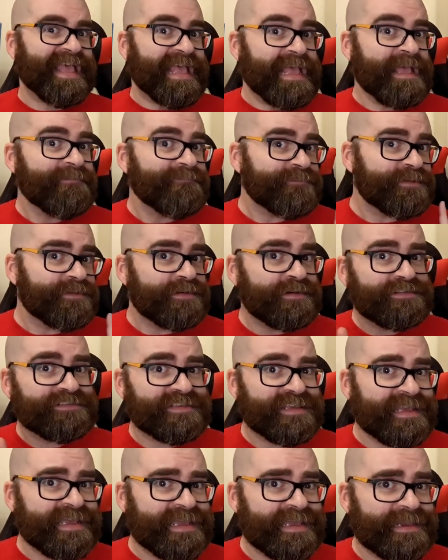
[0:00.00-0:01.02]
If you're not
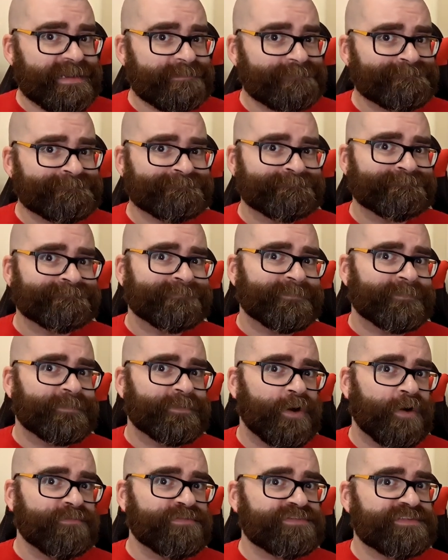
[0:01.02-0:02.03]
as keen,
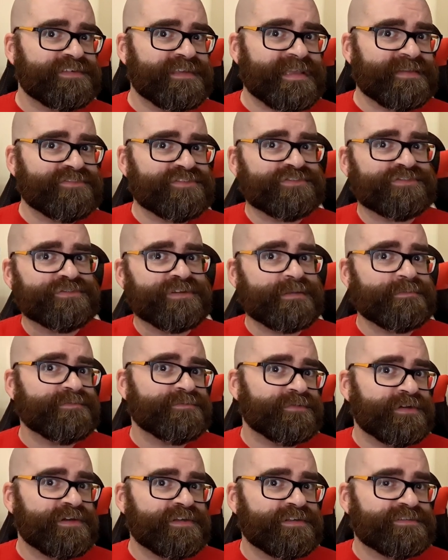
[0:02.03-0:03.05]
obviously give it a stream
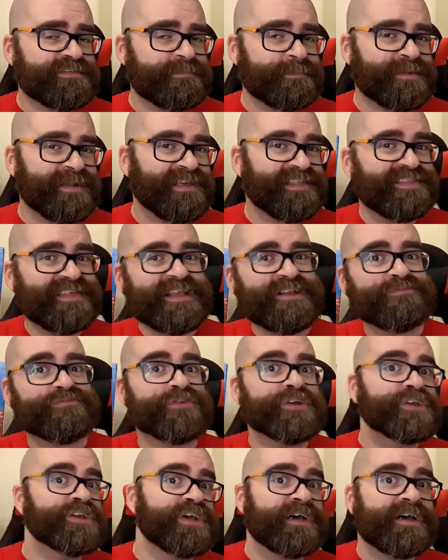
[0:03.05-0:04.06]
first, but I think
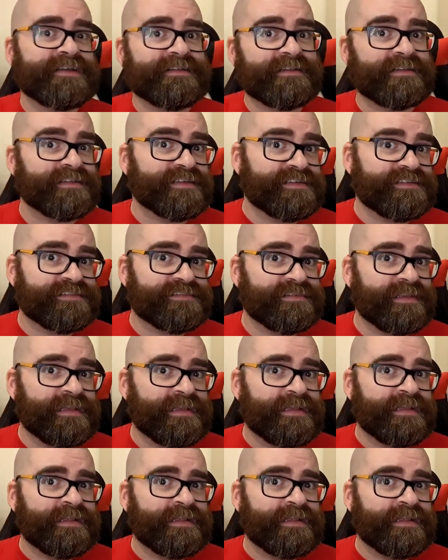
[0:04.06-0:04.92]
regardless,